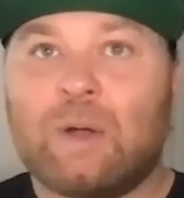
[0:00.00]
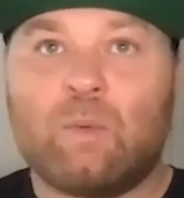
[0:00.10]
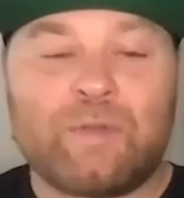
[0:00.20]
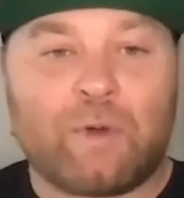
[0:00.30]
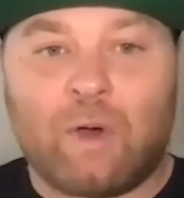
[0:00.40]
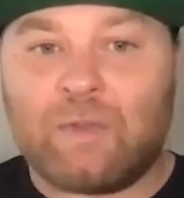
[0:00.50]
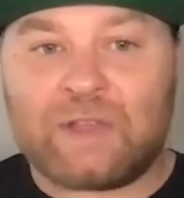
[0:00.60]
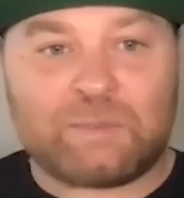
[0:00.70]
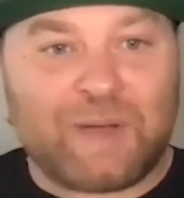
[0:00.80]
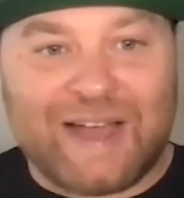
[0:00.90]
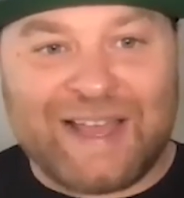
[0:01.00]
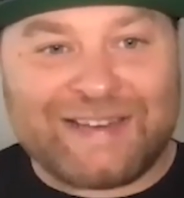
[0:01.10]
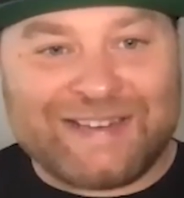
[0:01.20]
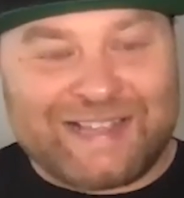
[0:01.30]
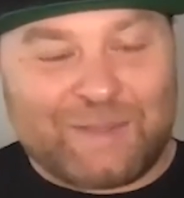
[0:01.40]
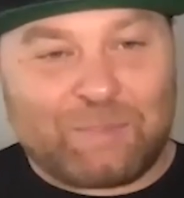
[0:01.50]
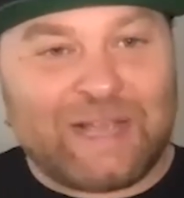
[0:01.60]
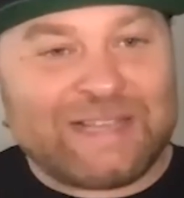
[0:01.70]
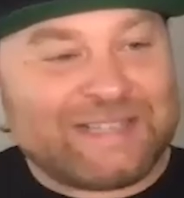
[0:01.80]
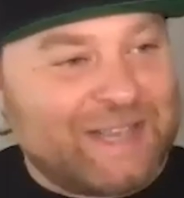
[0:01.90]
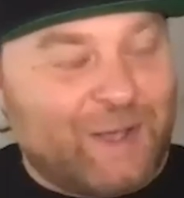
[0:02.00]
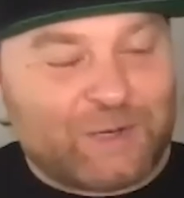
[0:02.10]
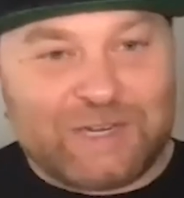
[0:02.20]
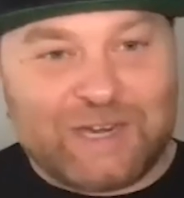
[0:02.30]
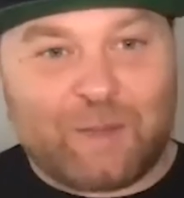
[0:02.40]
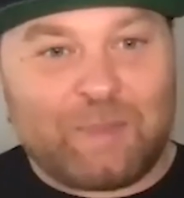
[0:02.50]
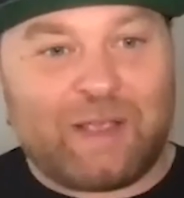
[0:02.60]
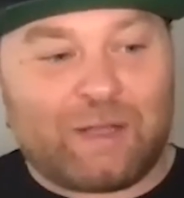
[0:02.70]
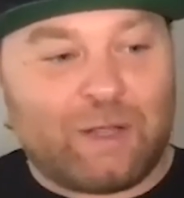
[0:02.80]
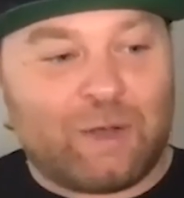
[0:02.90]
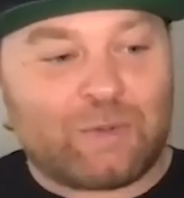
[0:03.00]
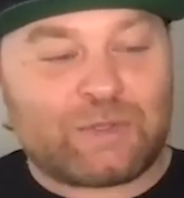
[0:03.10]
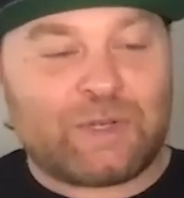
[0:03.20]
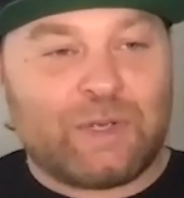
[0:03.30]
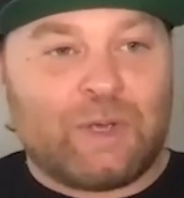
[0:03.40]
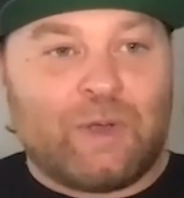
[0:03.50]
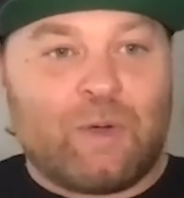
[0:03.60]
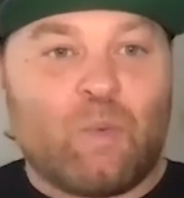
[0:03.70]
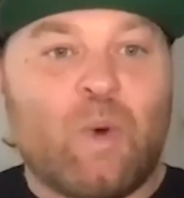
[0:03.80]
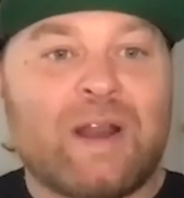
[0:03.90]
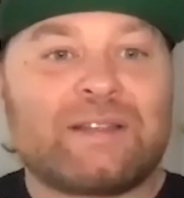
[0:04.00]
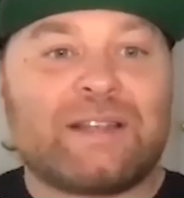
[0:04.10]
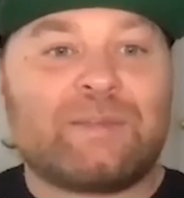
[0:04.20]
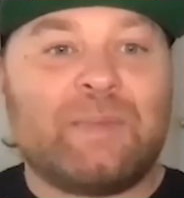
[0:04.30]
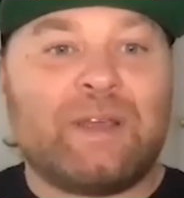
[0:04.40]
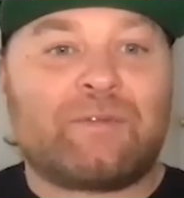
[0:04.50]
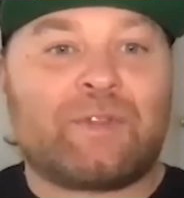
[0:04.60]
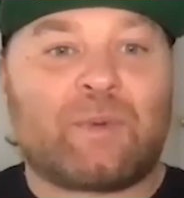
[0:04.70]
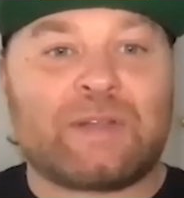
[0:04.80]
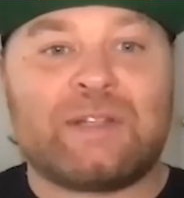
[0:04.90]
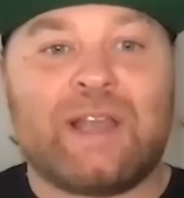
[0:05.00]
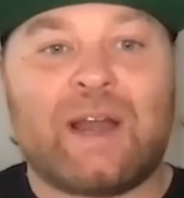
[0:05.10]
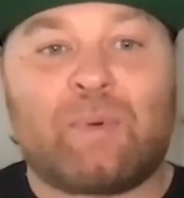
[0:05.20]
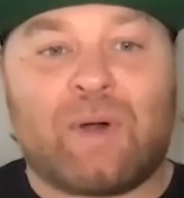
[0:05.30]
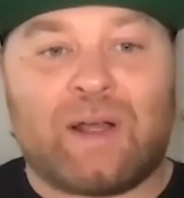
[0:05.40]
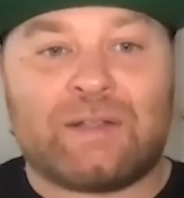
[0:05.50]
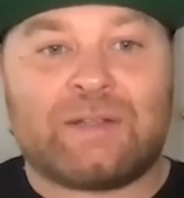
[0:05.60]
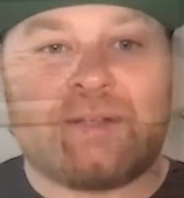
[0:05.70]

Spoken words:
with all this buying taking place and the auction now being closed, what does this mean for the rest of the enterprise?